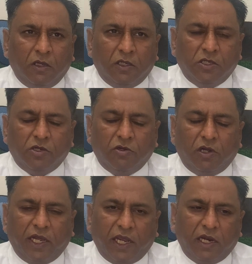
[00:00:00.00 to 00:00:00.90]
So
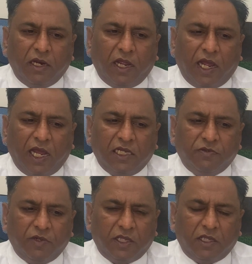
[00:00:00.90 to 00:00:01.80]
again, as
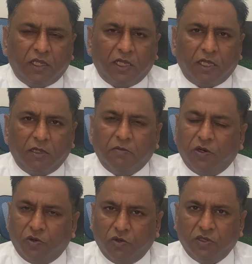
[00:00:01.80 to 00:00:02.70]
with the
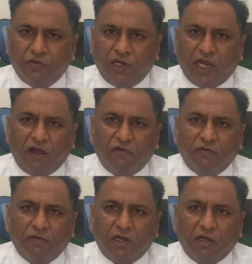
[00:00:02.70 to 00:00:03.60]
nose, we have
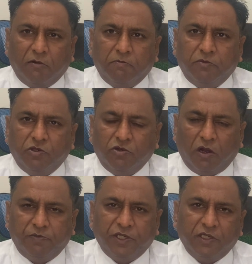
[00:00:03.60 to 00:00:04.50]
two
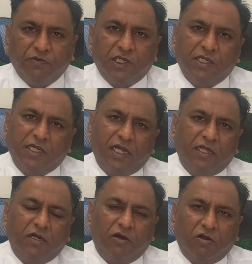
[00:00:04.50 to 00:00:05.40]
options, which is
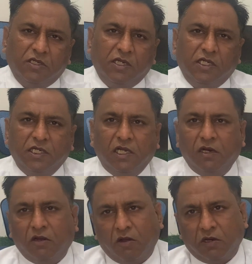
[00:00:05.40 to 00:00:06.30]
either a
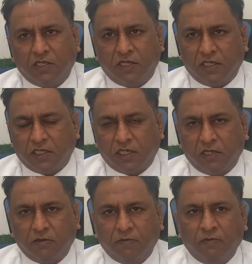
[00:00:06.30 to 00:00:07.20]
non-surgical or a surgical.
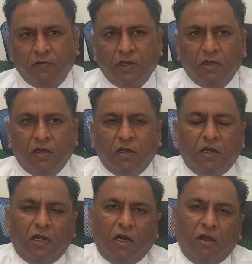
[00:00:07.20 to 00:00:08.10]

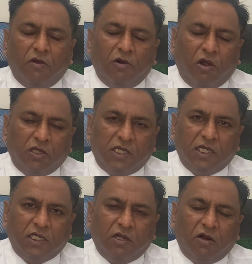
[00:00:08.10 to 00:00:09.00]
Now
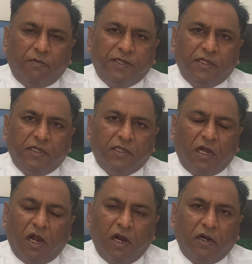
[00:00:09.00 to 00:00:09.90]
non-surgical options
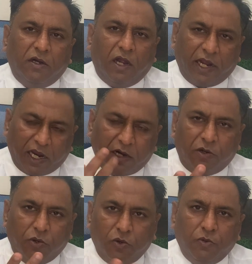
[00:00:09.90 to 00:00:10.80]
are again
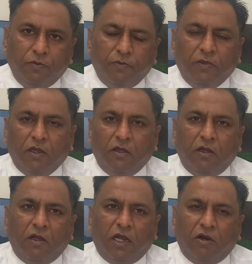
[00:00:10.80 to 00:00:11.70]
two.
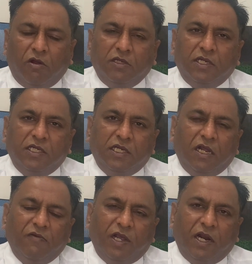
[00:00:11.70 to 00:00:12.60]
In
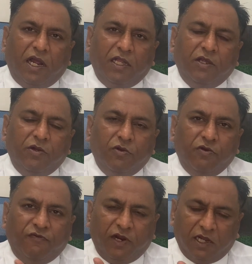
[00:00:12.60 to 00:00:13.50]
non-surgical, we can either
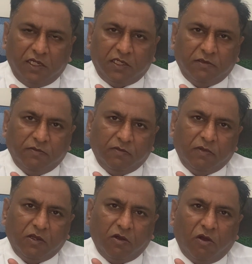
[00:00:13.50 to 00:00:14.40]
do fillers
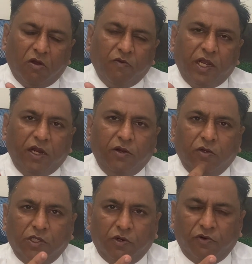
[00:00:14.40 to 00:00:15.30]
or we can
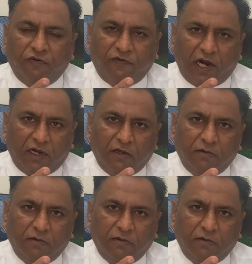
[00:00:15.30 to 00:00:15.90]
use your own fat.